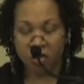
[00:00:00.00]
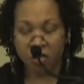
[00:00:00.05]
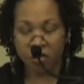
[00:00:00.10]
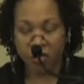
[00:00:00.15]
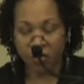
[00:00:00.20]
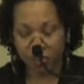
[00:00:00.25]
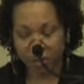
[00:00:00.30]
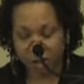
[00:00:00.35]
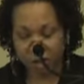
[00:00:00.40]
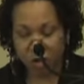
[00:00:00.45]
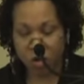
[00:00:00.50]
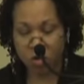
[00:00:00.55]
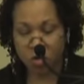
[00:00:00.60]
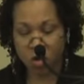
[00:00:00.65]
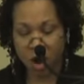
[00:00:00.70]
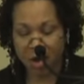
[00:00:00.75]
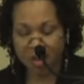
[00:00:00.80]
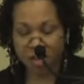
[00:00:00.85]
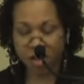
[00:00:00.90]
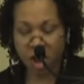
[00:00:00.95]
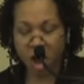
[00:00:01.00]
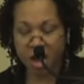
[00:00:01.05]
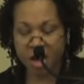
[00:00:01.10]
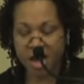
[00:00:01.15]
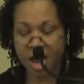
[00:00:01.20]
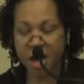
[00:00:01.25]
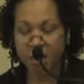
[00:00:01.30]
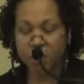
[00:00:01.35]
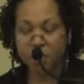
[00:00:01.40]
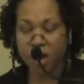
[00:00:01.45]
from school, I saw a
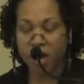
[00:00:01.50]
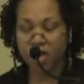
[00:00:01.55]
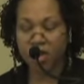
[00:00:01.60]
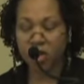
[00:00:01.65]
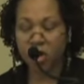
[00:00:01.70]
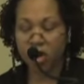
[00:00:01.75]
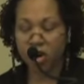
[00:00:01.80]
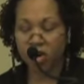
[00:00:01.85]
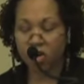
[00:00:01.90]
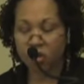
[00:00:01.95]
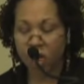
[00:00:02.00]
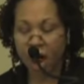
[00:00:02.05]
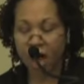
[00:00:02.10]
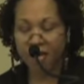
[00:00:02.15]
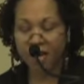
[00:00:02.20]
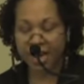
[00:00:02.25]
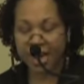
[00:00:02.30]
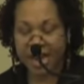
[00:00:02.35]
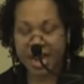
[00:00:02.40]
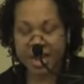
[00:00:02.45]
young brother on a crowded